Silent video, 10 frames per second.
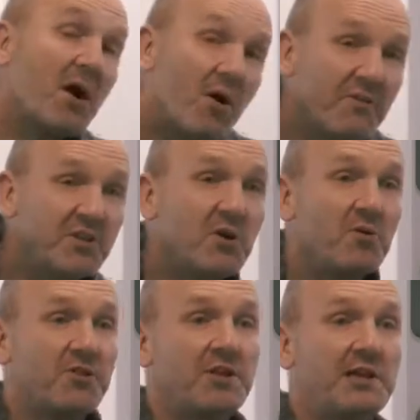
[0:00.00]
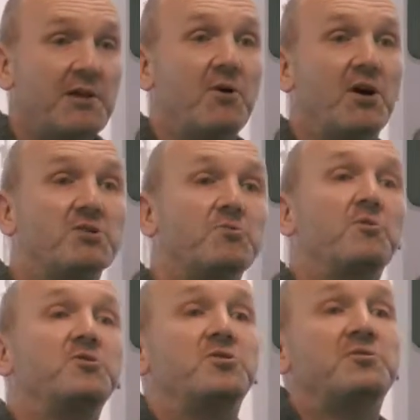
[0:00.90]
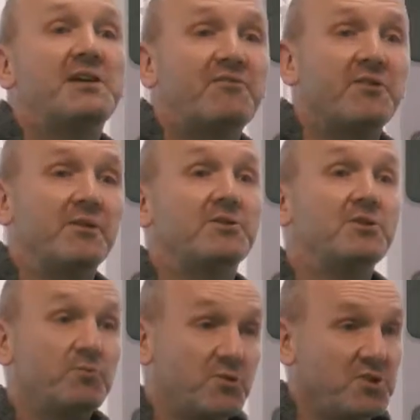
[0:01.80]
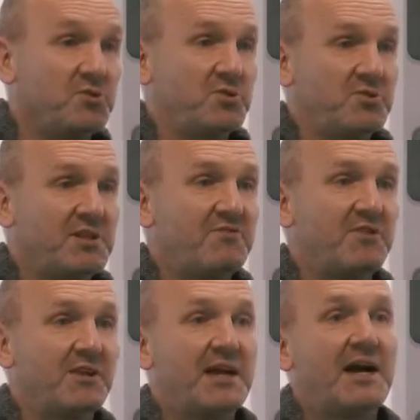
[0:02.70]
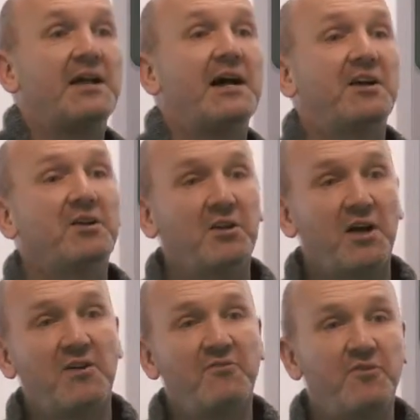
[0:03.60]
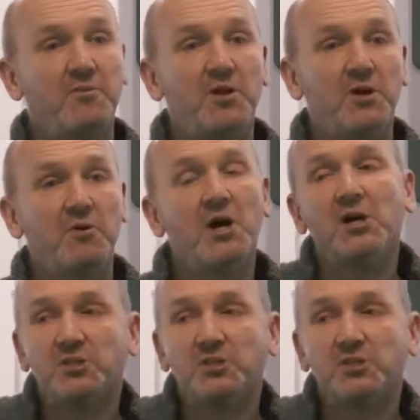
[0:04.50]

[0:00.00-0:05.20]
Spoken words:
or if you don't think it works, what would you do differently? And I can learn from you.